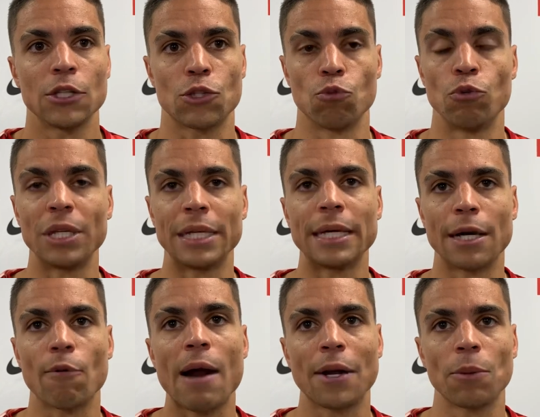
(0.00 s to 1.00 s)
to really get
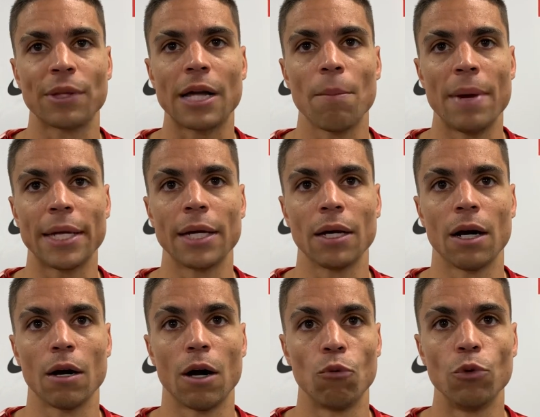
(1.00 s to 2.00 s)
around him without making
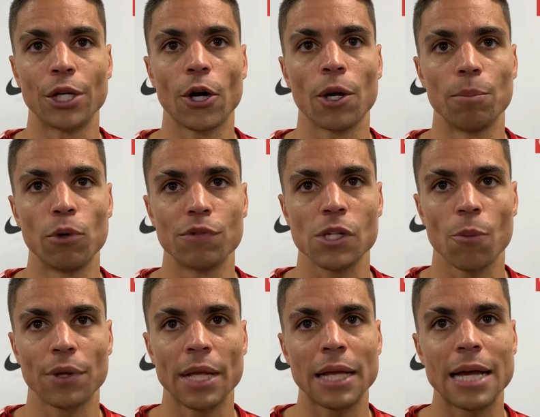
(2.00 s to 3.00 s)
a, a, really hard move
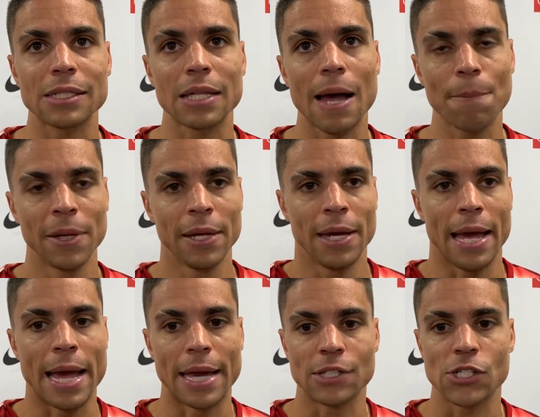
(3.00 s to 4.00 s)
somewhere in that last lap.
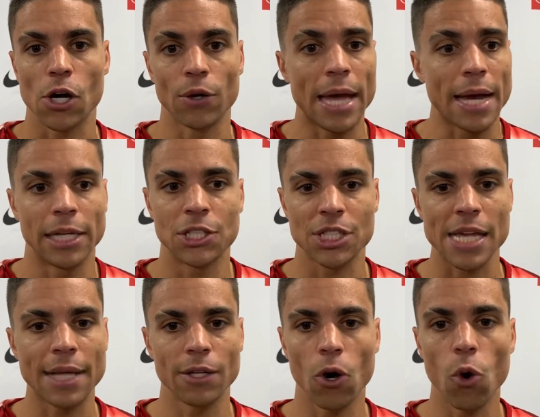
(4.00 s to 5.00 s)
And so, yeah, he just
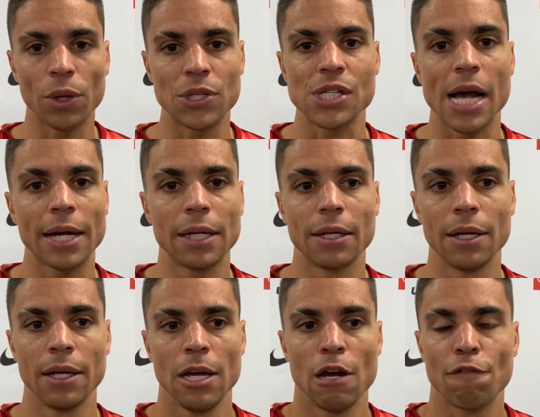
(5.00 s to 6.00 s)
had the hole inside and
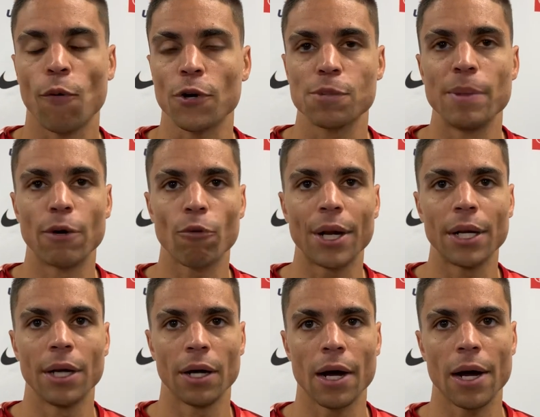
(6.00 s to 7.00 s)
forced me to run,
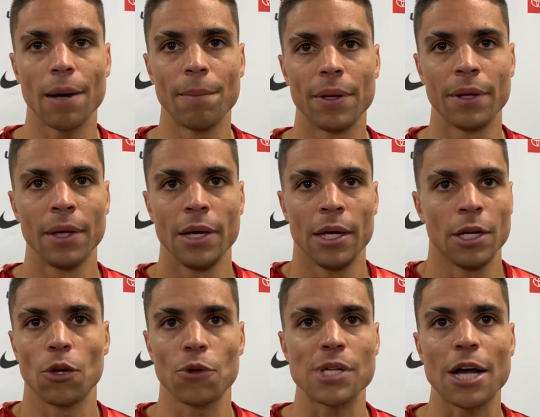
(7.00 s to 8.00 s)
um, you
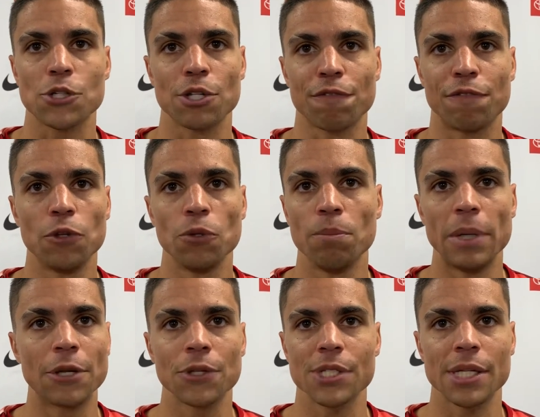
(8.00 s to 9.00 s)
know, those extra few
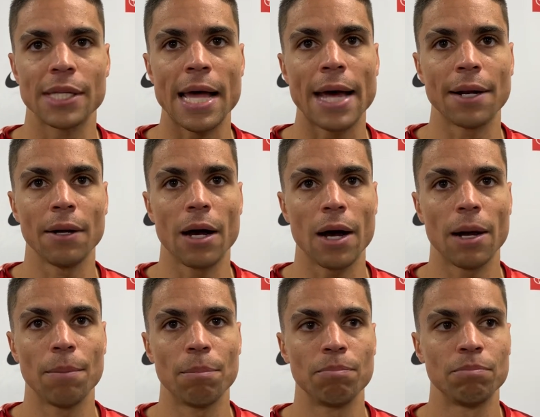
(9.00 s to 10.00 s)
meters that.
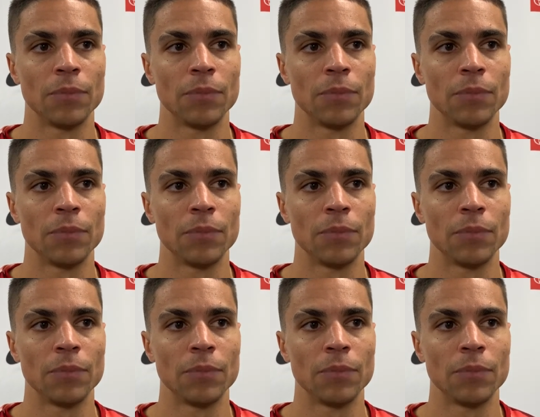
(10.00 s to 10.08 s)
Um,